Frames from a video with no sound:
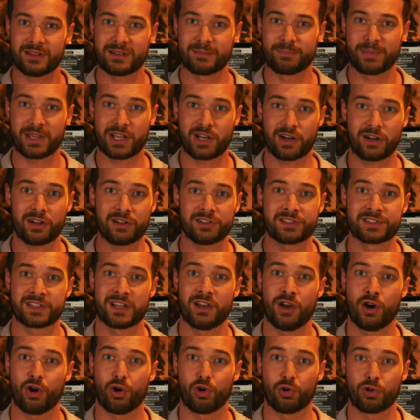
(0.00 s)
Because
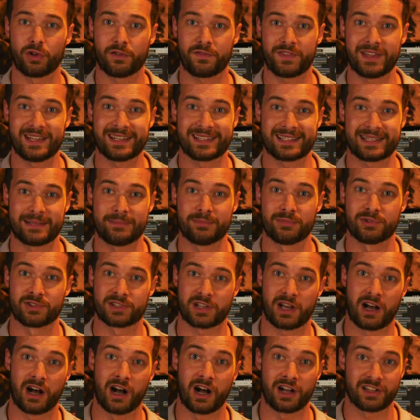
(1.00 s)
all of these symbols
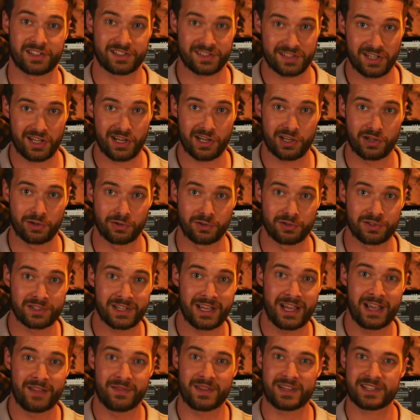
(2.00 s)
are circles,
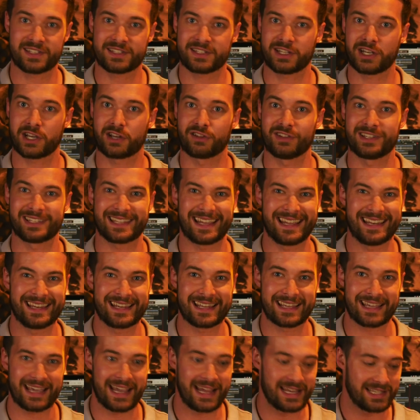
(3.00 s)
this circle is
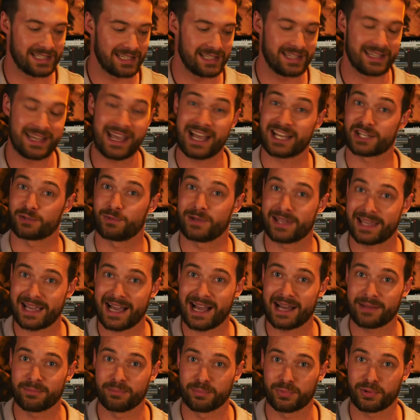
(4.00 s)
indicating yes, we
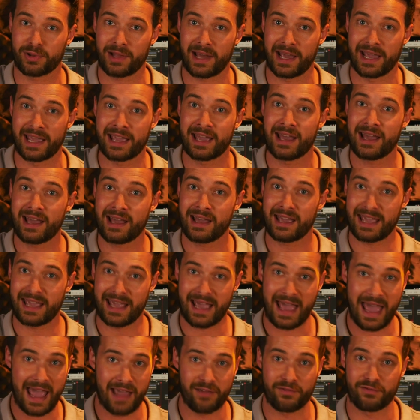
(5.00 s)
can play
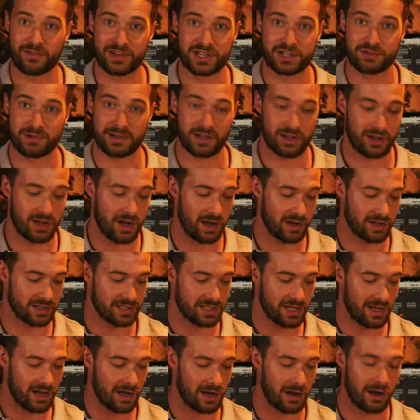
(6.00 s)
every string on our
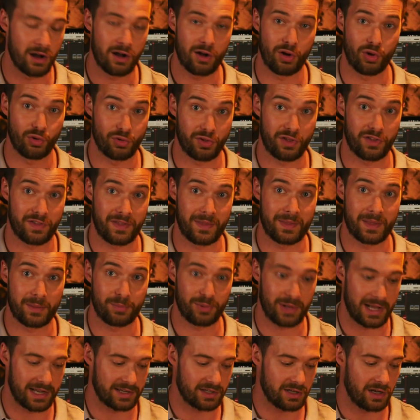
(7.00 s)
guitar other than the
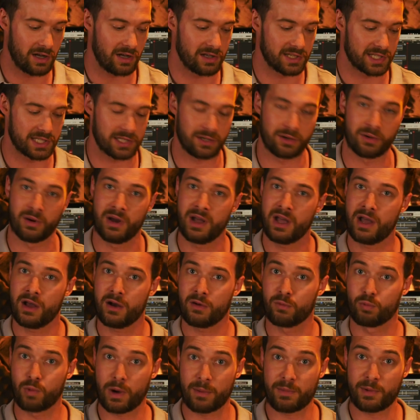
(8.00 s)
black dot. So
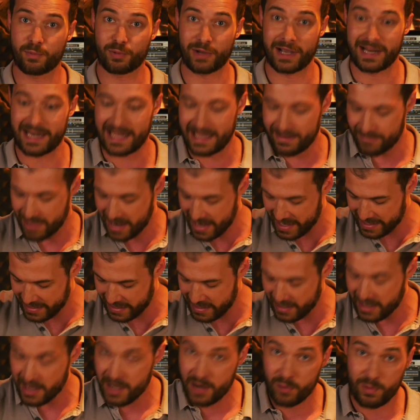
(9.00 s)
when we play an E
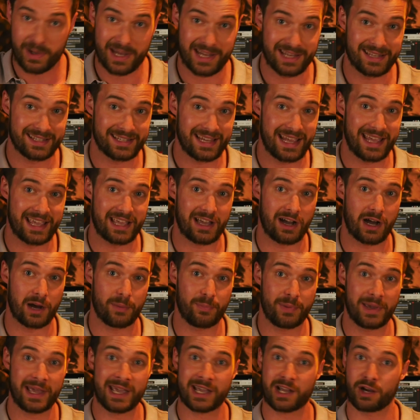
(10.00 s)
minor, we can take our
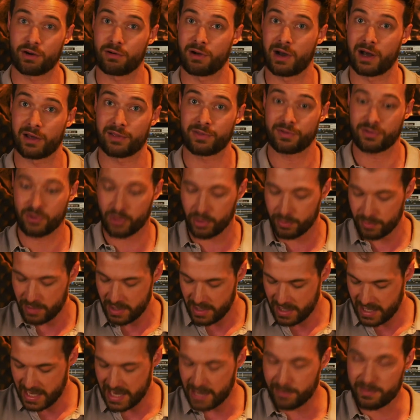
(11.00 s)
pick or our thumb
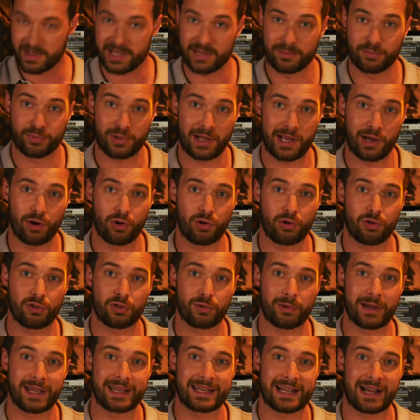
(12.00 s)
and we can play all the
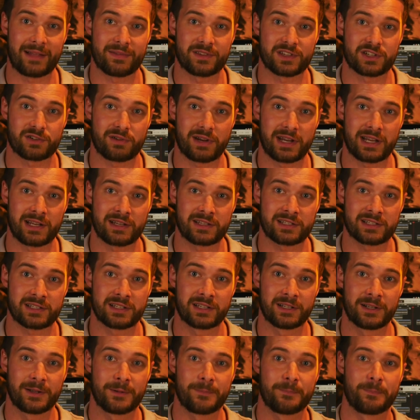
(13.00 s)
way down the strings
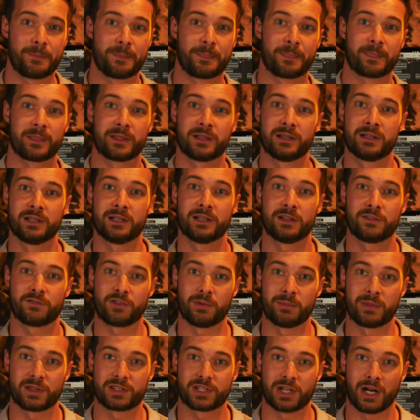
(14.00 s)

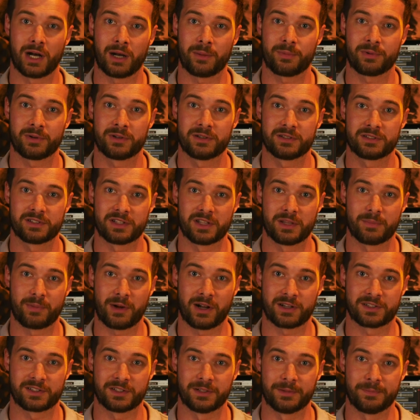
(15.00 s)
from the top to the
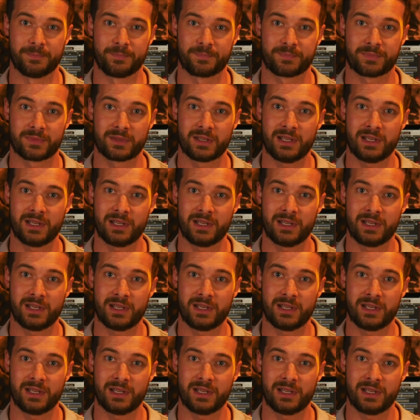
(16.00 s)
bottom.